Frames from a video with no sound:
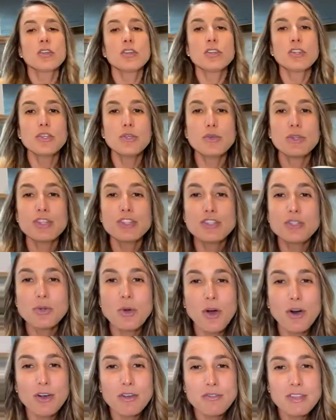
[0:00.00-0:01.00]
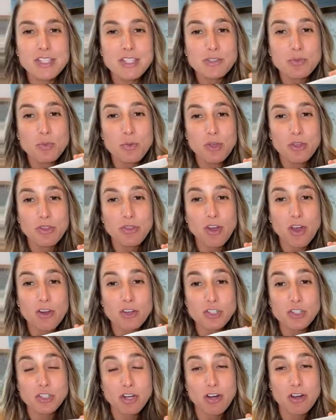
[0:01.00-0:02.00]
you can do all of this with our
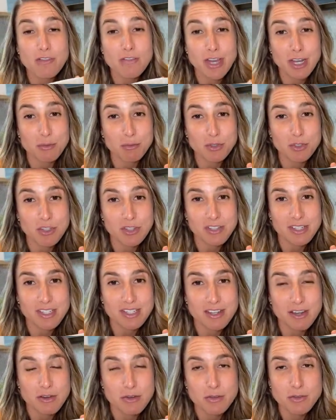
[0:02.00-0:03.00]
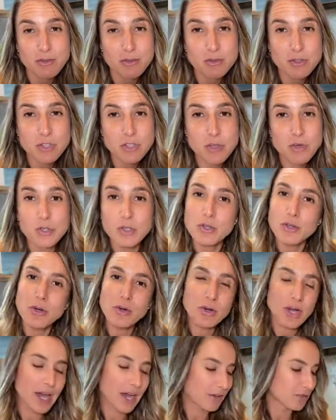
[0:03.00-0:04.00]
jar of edible cookie dough. So you
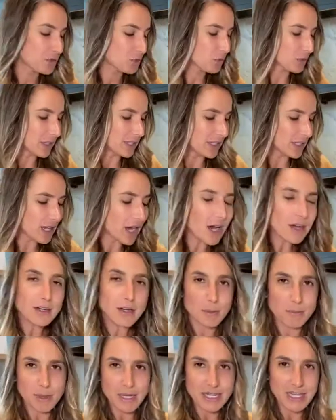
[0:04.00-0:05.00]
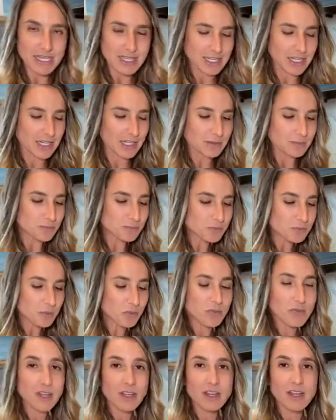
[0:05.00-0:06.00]
don't have to really cut up anything.
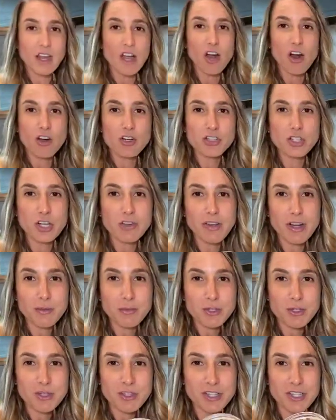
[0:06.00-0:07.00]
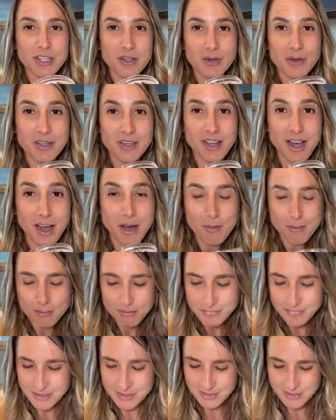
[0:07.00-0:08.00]
Our jar of edible cookie dough
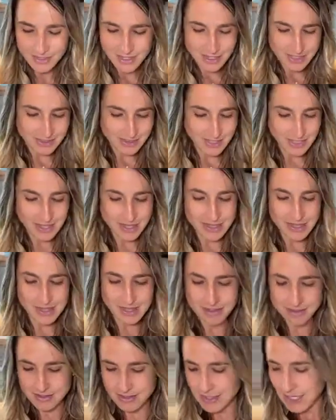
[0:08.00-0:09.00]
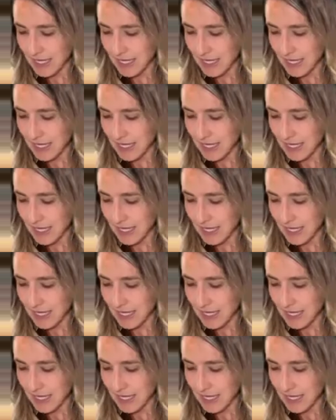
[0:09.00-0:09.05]
comes like this,